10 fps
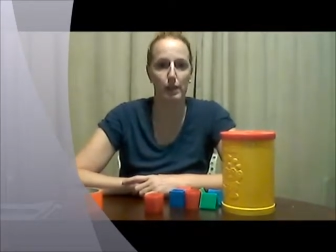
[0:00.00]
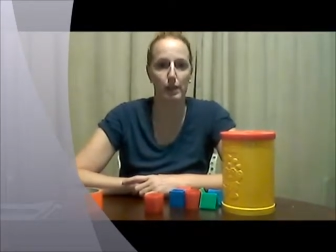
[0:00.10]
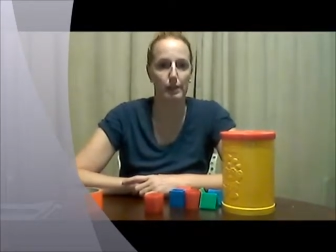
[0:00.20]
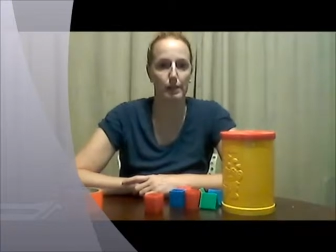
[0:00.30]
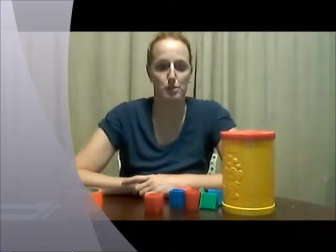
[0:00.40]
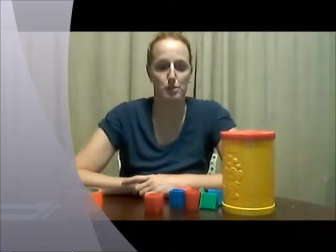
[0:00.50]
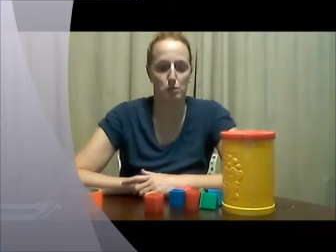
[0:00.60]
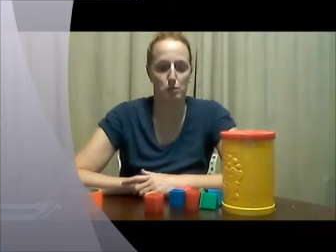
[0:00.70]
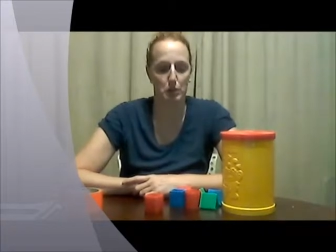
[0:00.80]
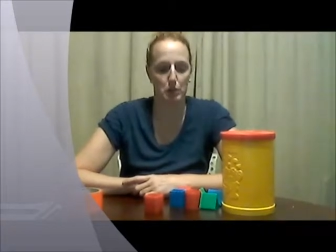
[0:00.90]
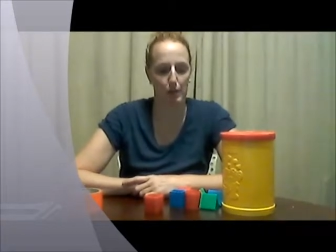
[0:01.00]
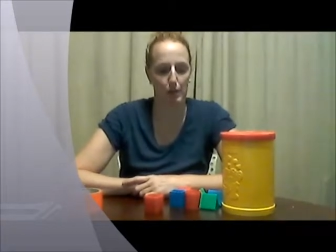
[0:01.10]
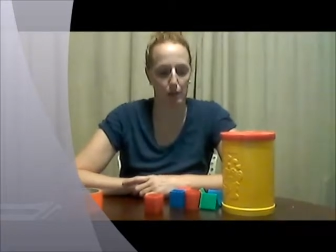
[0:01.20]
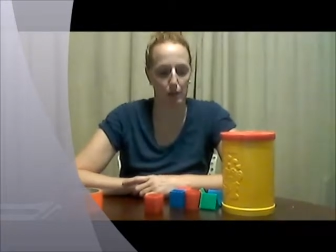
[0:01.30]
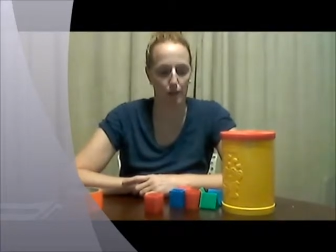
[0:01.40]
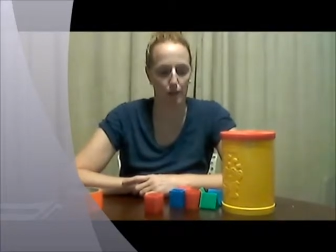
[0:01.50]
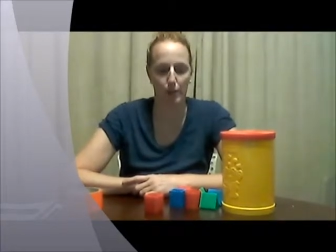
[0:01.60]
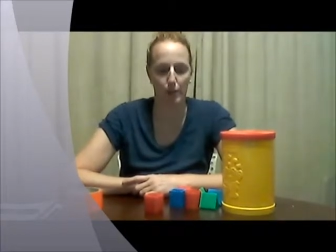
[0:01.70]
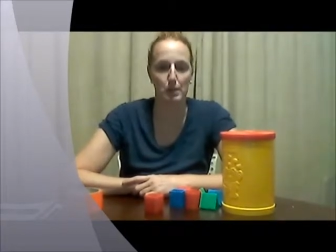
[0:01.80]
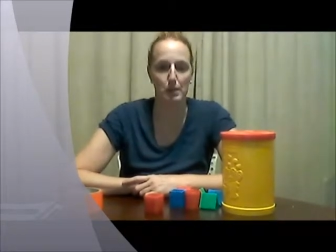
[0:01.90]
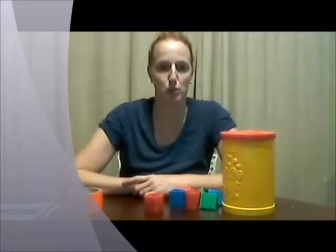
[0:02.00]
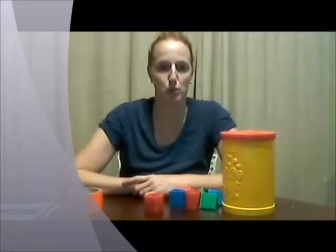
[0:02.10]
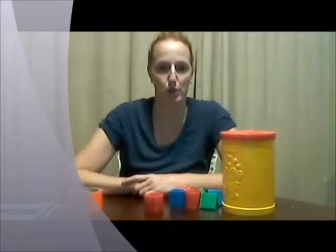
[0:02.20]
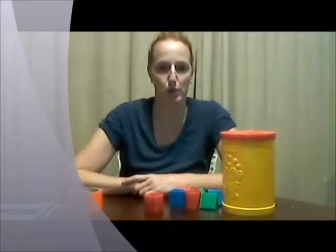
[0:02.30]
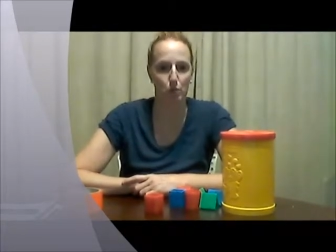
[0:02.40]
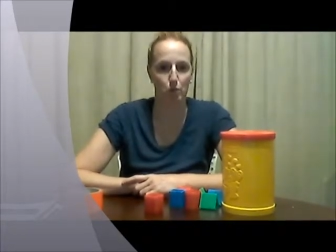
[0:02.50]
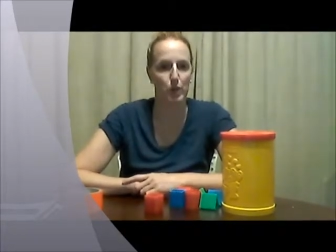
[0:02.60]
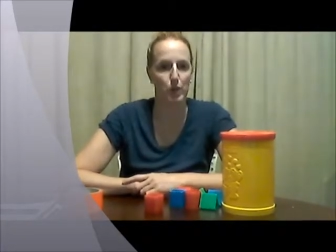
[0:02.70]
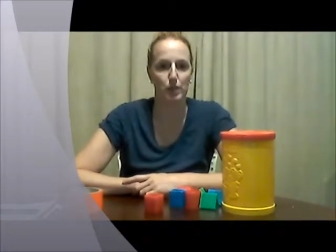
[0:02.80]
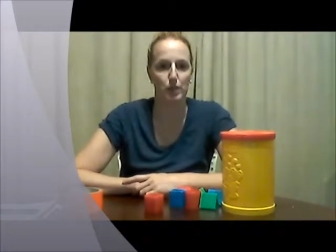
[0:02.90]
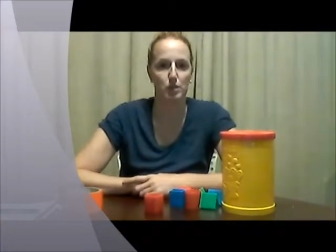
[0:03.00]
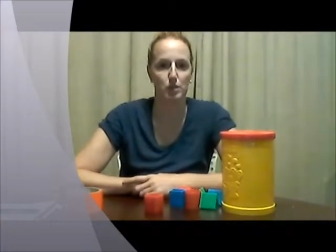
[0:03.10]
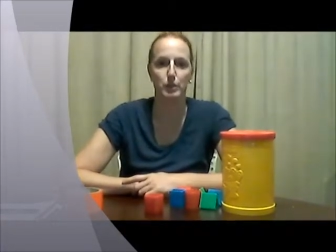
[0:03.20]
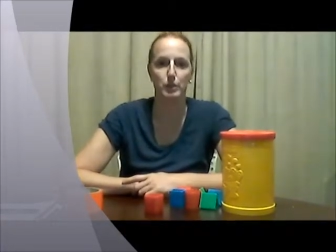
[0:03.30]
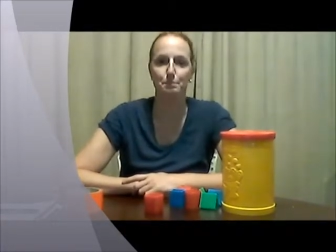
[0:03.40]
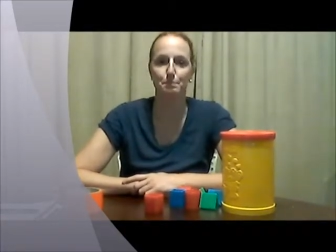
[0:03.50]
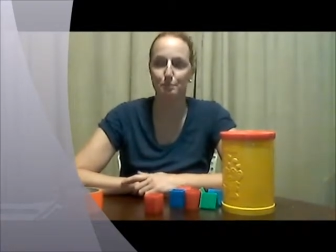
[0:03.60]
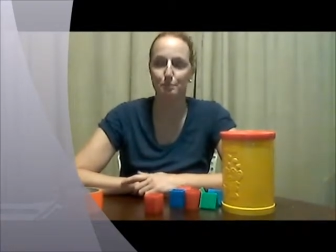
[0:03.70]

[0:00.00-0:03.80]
It's just a really great developmental toy for young children.